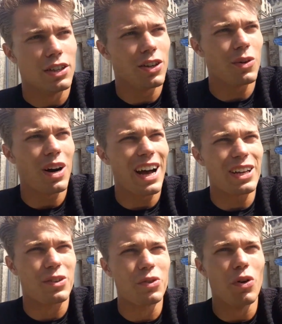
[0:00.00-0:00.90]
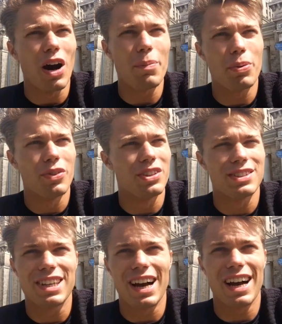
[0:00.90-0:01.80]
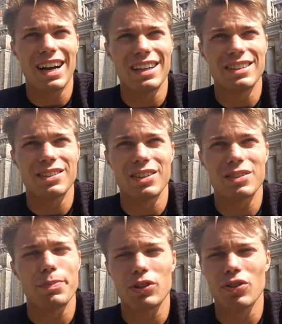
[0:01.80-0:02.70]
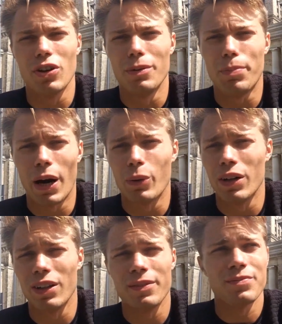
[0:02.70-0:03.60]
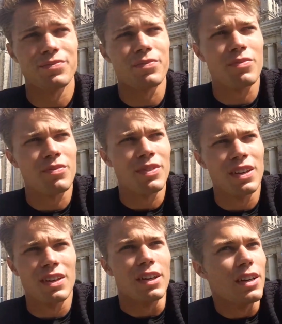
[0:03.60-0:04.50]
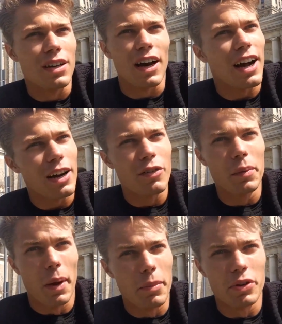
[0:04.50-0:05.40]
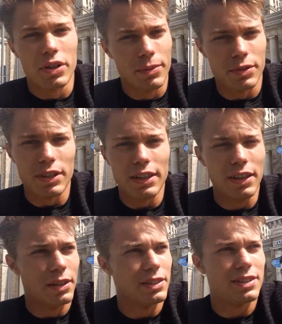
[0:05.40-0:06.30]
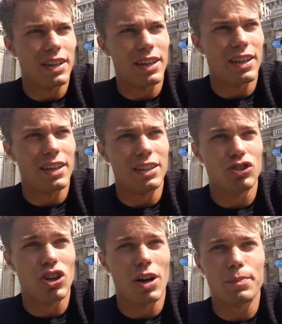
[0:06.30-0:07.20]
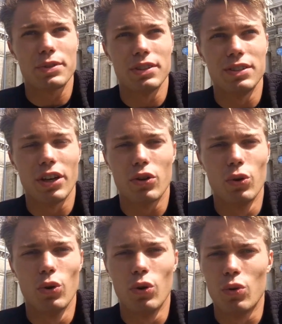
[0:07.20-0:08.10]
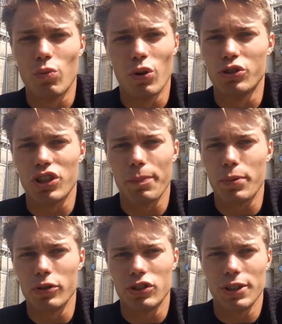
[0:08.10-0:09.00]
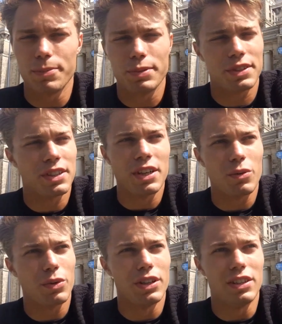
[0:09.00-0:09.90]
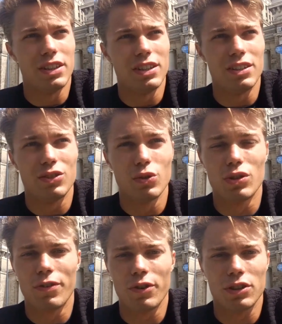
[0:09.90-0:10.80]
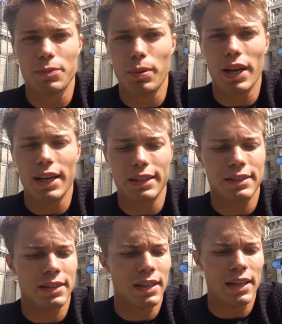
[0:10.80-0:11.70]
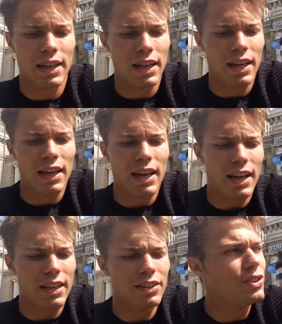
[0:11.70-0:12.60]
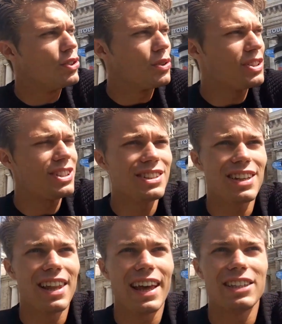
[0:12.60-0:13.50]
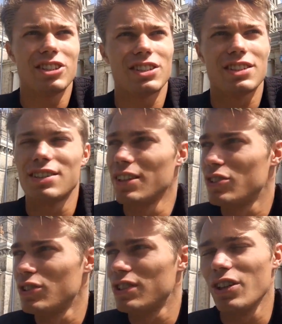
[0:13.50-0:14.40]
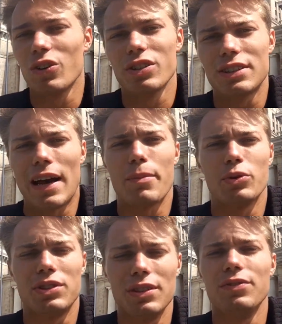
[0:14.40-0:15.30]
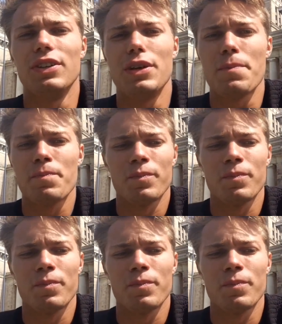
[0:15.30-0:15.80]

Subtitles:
You know, I grew up on these guys, especially on Paweł. I remember him, his jumps in the GU World Championships when he took the first place. And you know, this is a legend that you see all the time on TV.